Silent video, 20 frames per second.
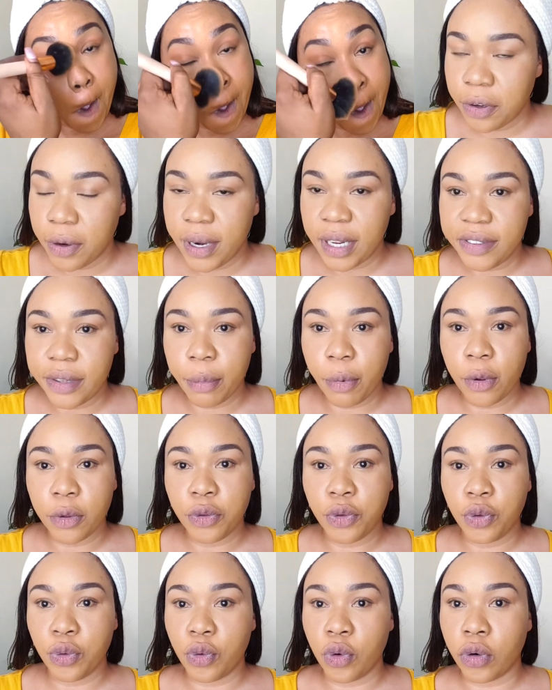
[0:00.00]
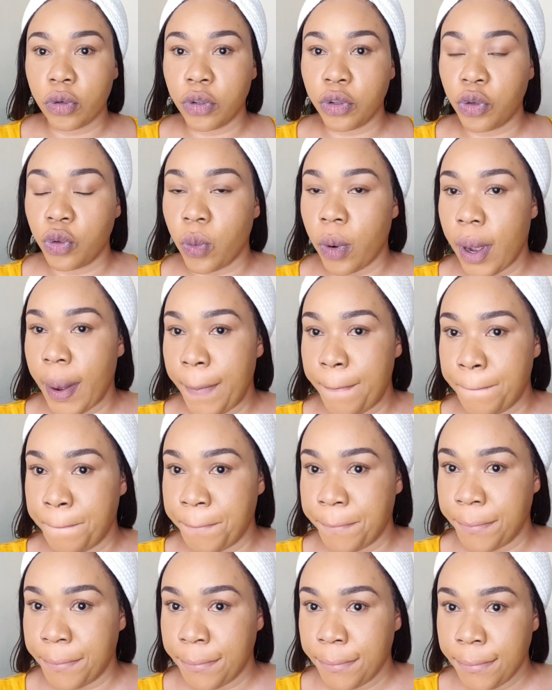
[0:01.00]
Next, I'm going to contour,
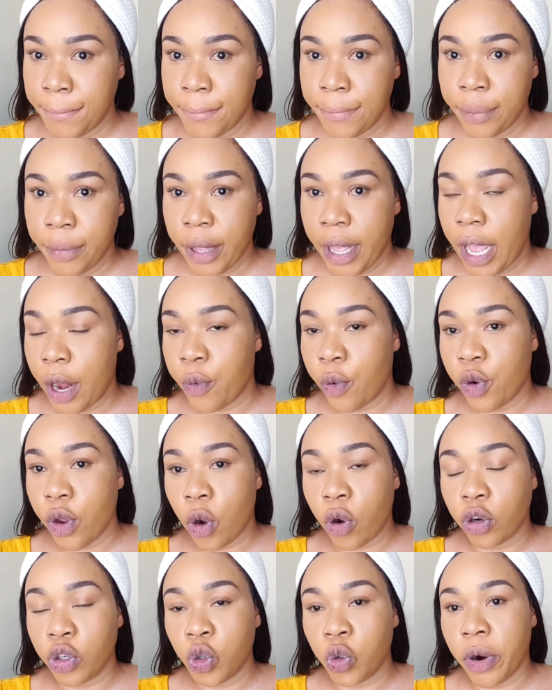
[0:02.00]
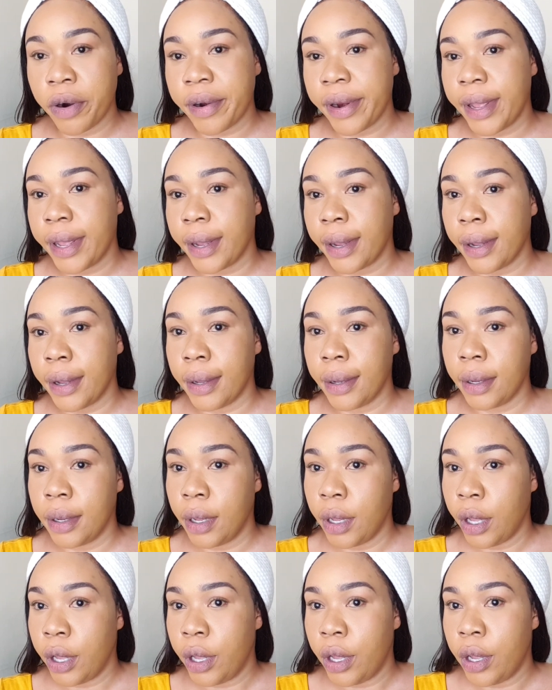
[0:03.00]
and when you're contouring,
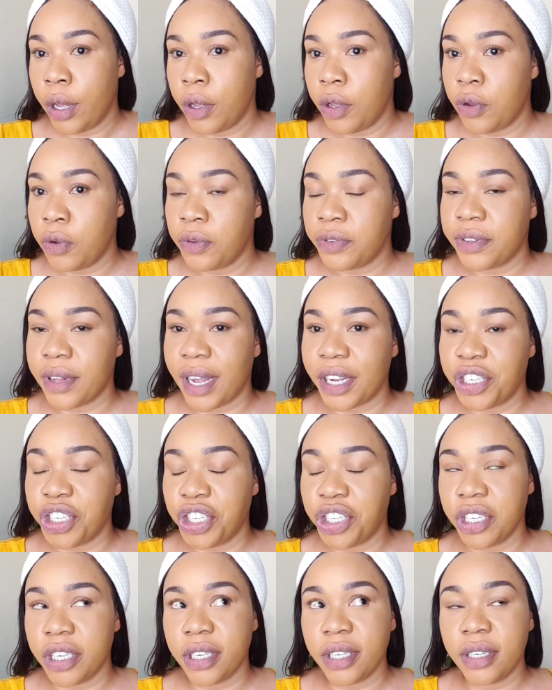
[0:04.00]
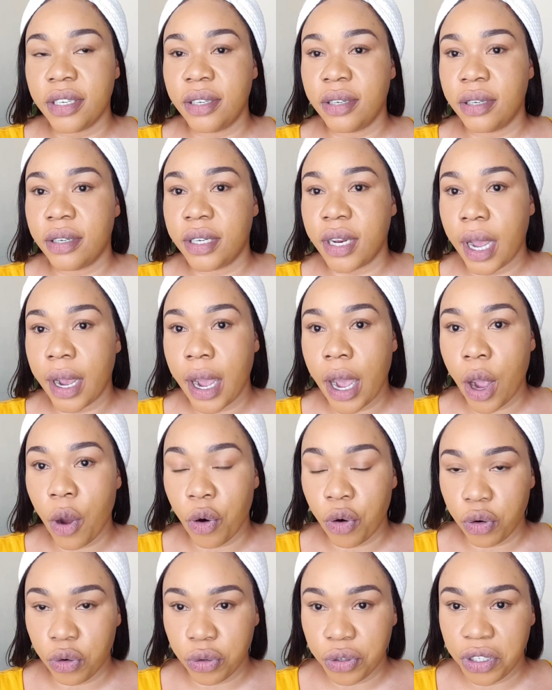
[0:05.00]
use a shade darker
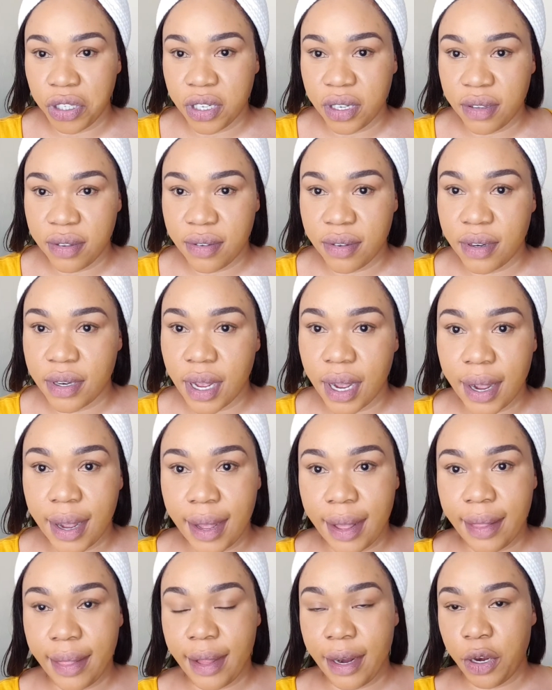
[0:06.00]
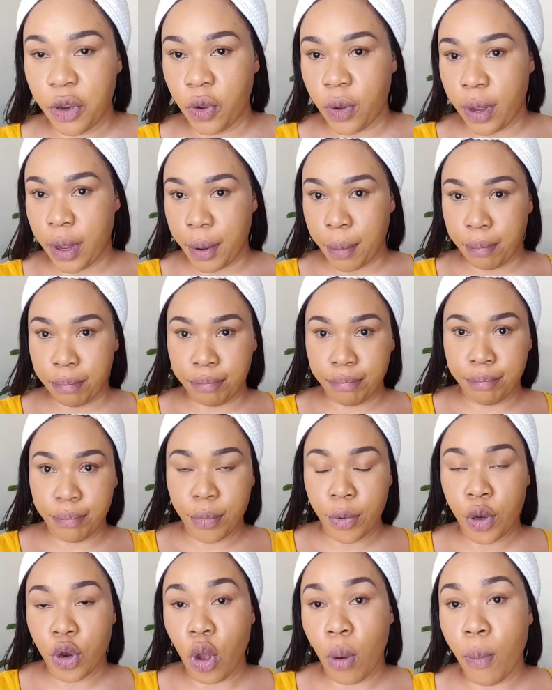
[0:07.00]
or 2 shades darker than your
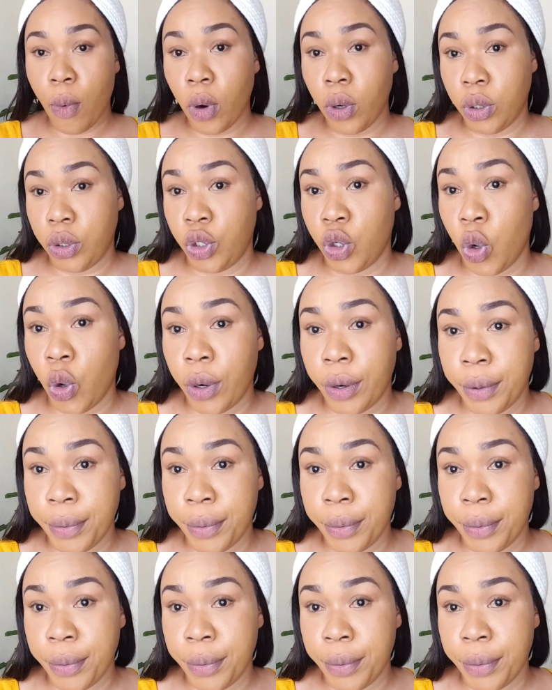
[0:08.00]
normal tone.